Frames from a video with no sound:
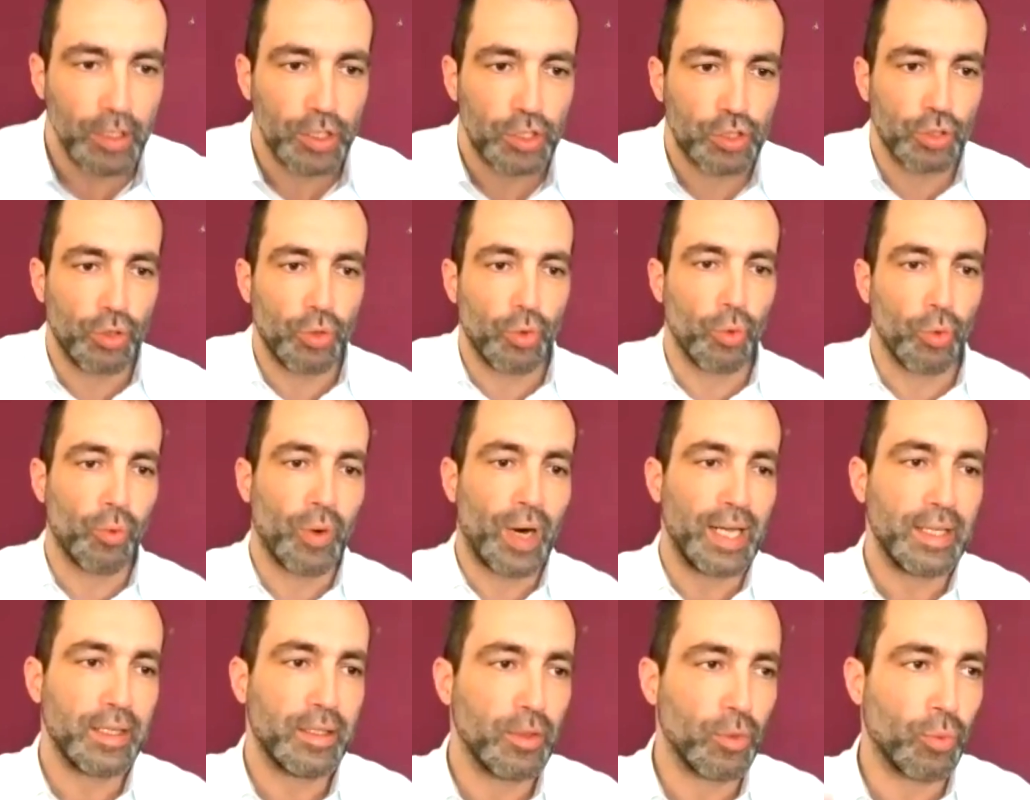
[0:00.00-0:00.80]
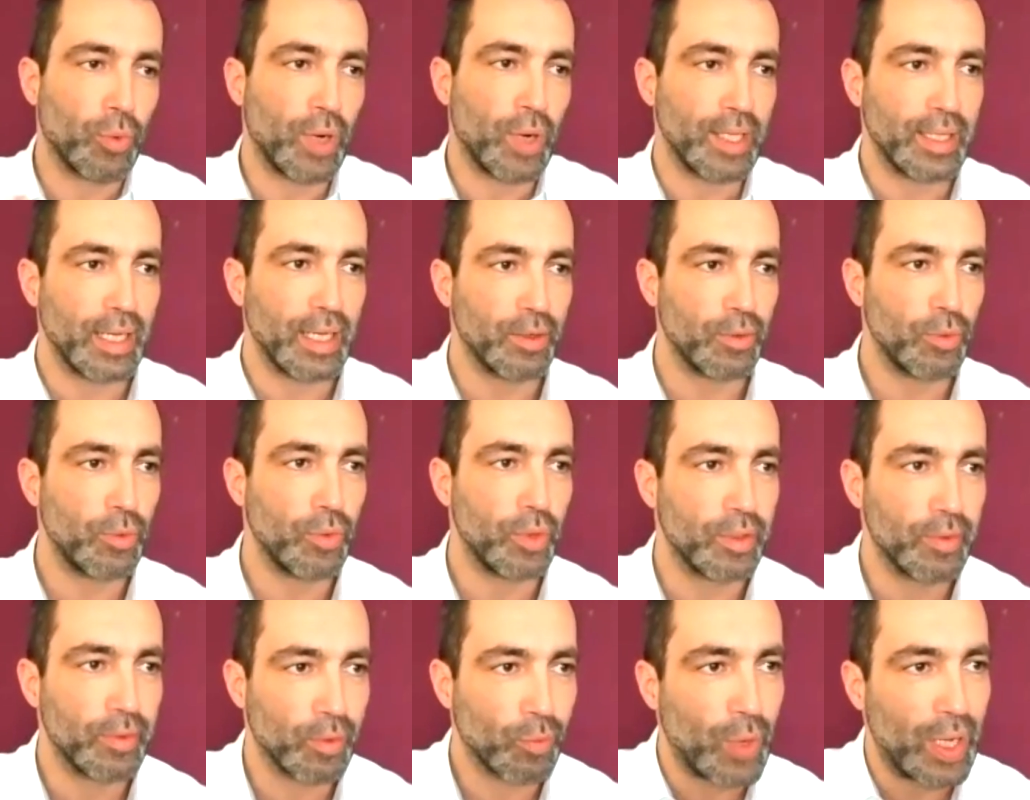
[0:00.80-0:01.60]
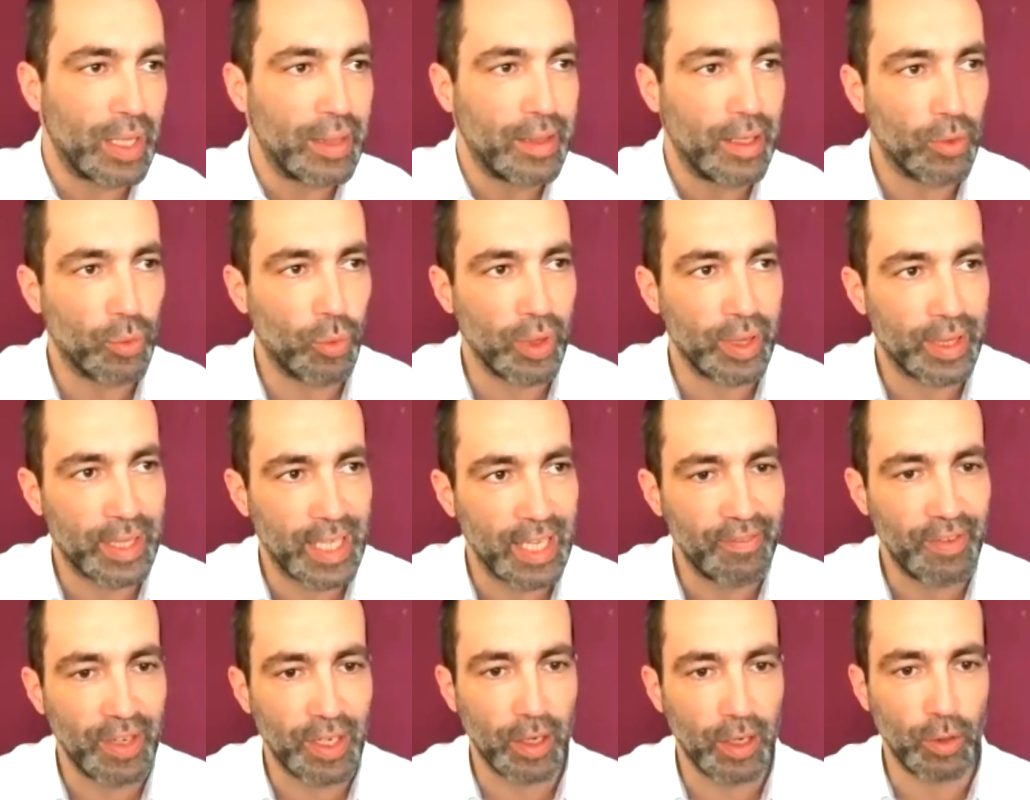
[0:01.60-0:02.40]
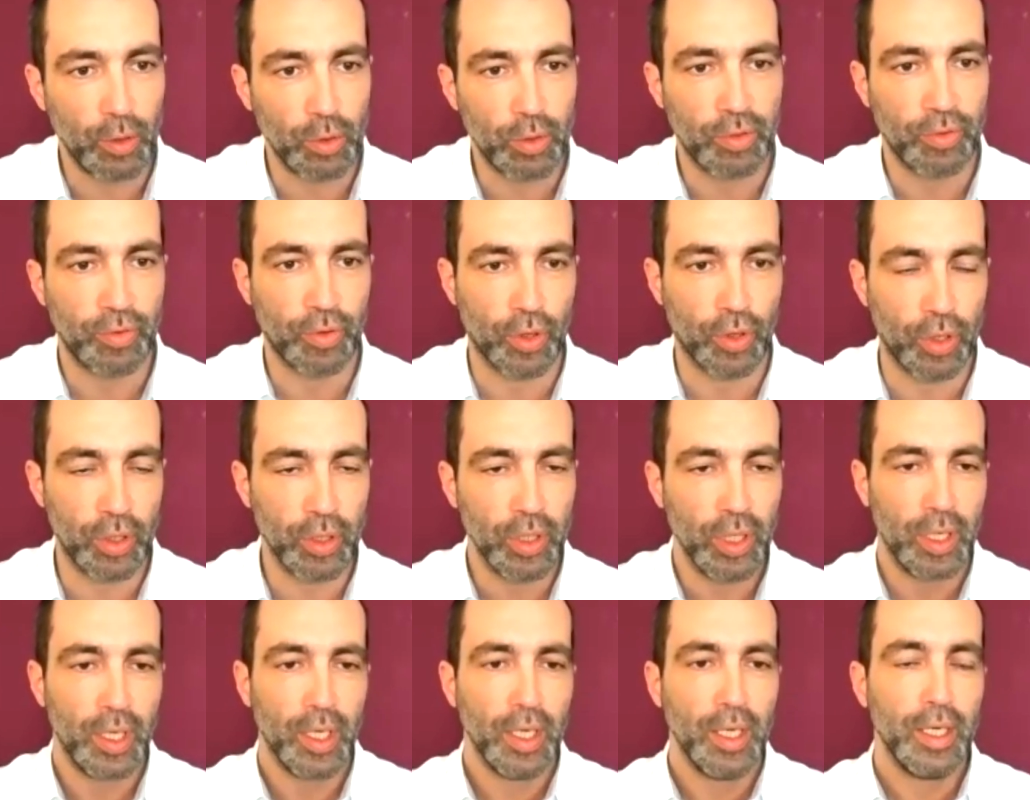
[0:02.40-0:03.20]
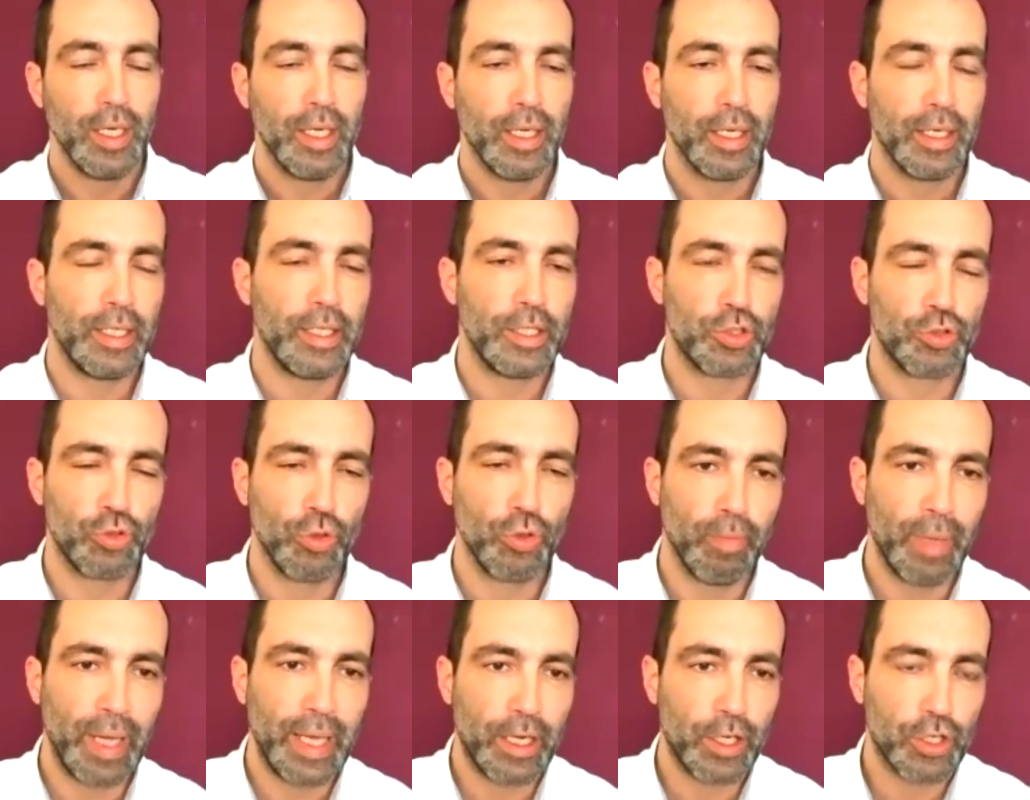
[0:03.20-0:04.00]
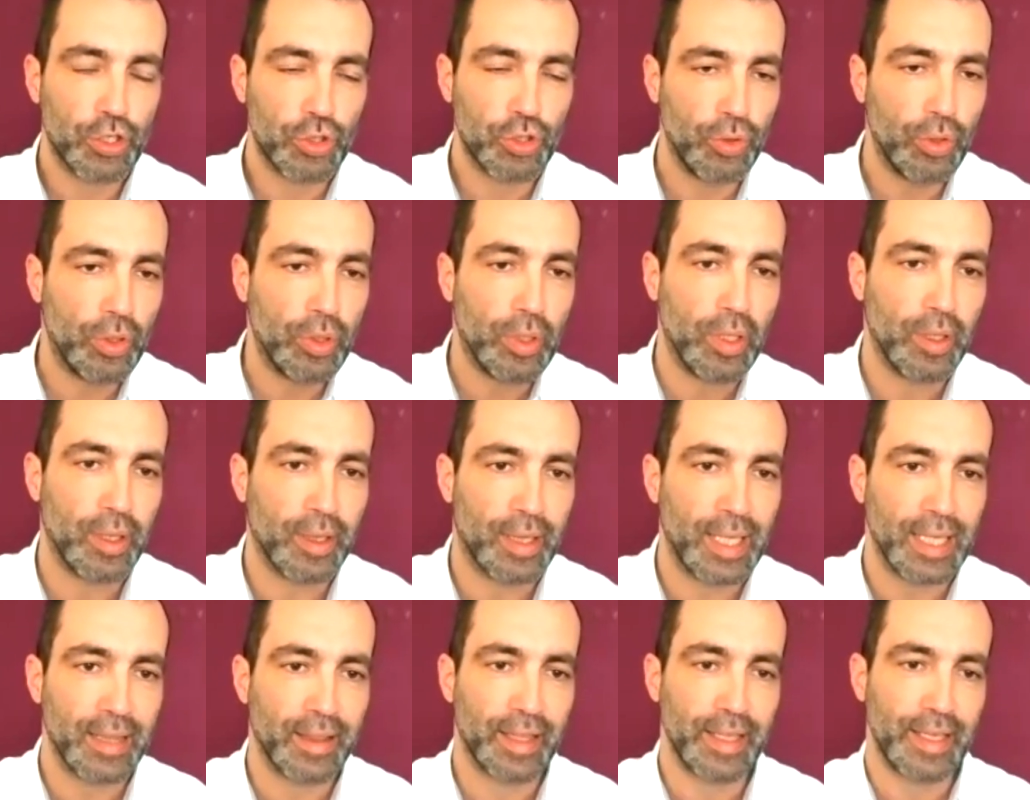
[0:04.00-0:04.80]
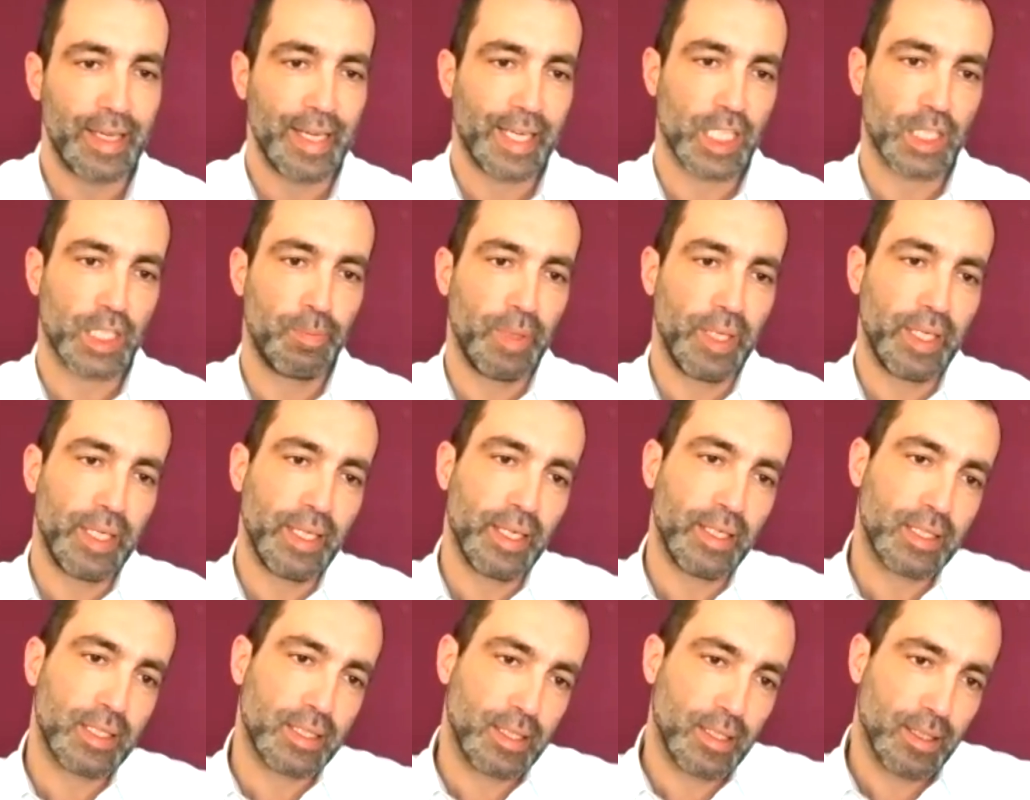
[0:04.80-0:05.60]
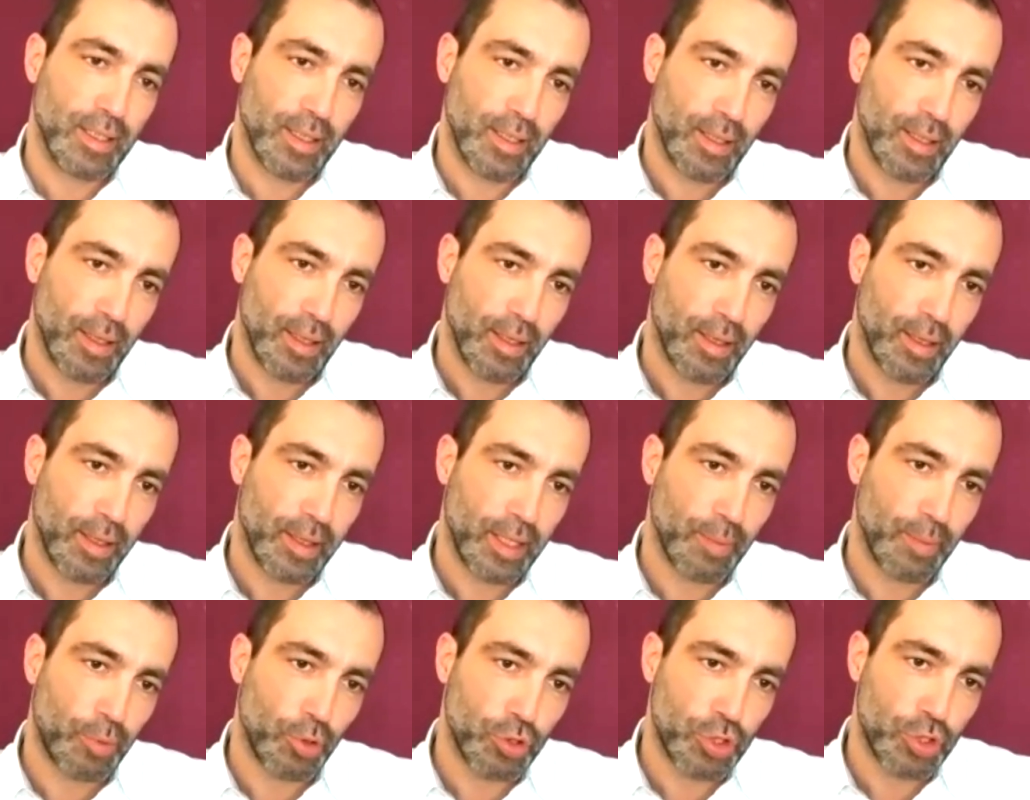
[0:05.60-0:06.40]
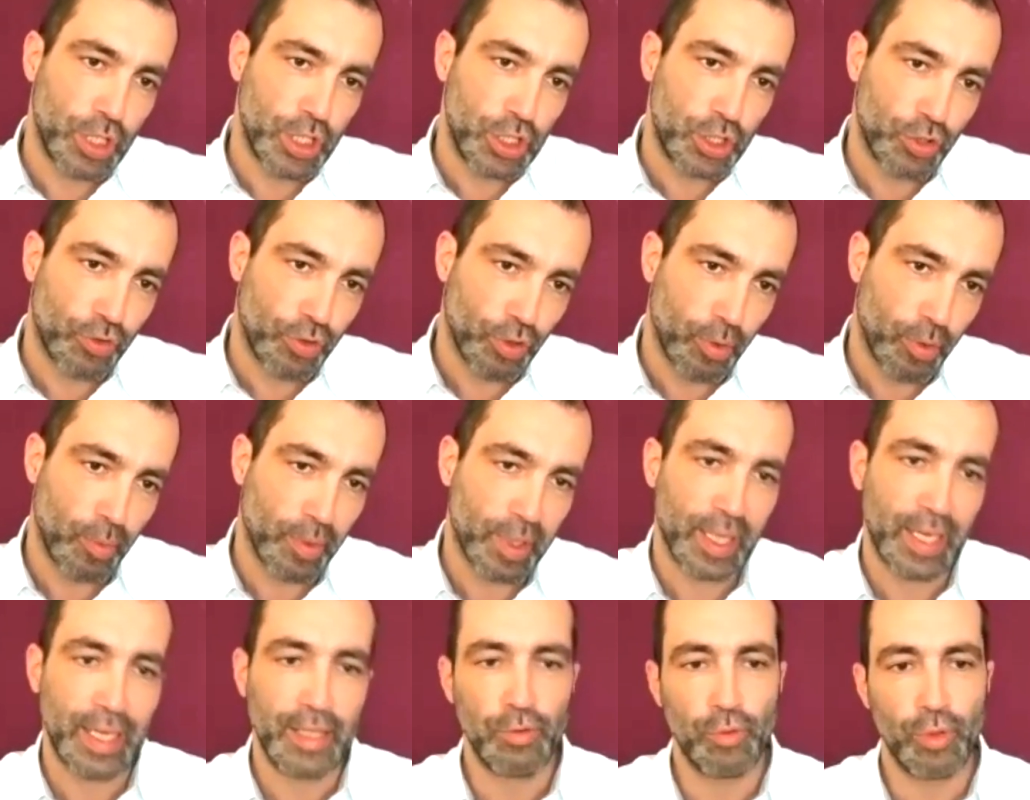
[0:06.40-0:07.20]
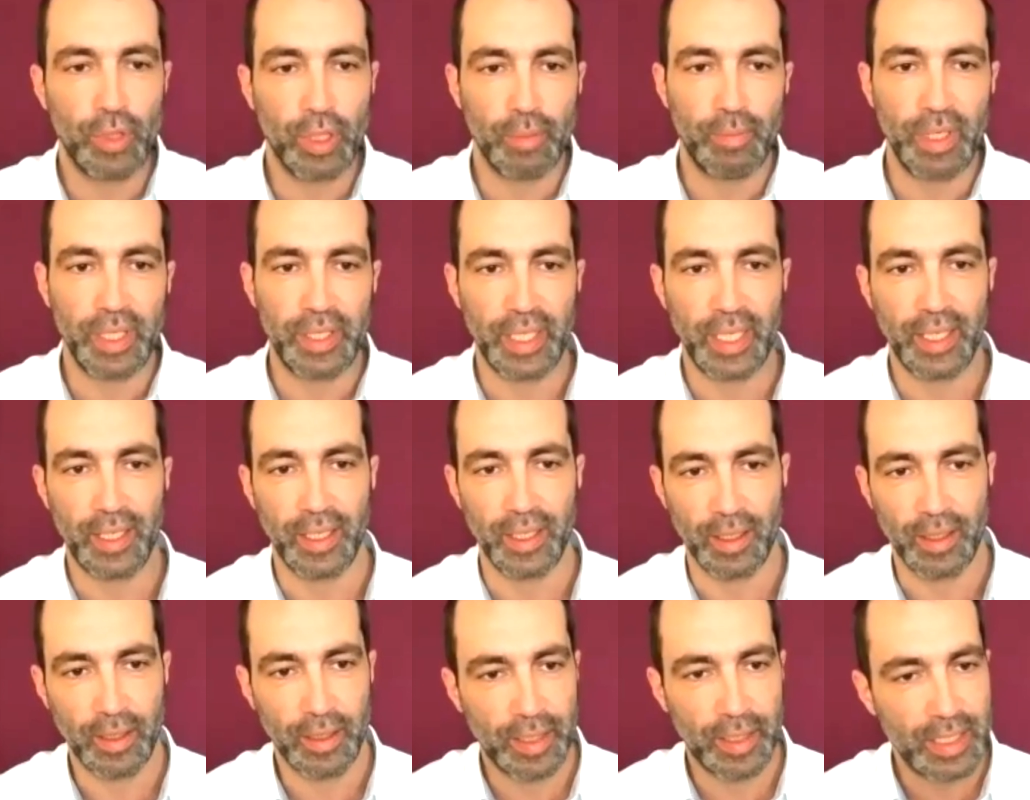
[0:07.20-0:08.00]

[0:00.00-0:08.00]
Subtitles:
So what they will definitely look for is to make sure that they experience the procedure from the end to the beginning.